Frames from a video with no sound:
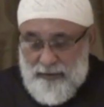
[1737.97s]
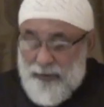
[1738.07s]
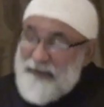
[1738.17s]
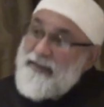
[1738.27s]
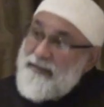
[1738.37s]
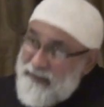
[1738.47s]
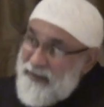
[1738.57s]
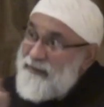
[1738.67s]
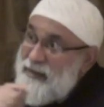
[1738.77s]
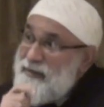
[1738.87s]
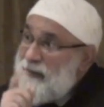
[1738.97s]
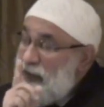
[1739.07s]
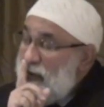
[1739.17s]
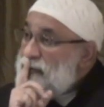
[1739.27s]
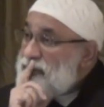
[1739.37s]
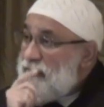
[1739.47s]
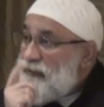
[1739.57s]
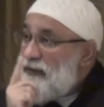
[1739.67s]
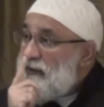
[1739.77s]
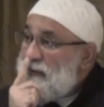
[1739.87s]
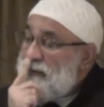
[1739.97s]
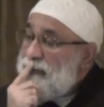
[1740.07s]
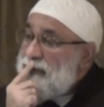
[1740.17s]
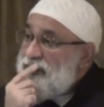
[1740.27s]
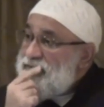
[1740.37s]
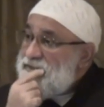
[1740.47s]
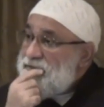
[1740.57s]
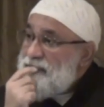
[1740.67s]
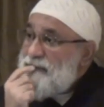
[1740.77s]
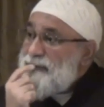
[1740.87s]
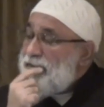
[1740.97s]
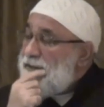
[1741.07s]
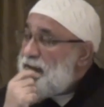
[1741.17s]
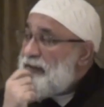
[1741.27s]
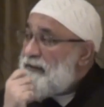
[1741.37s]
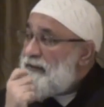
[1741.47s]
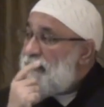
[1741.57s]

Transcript: What they did come up also with was, oh my God,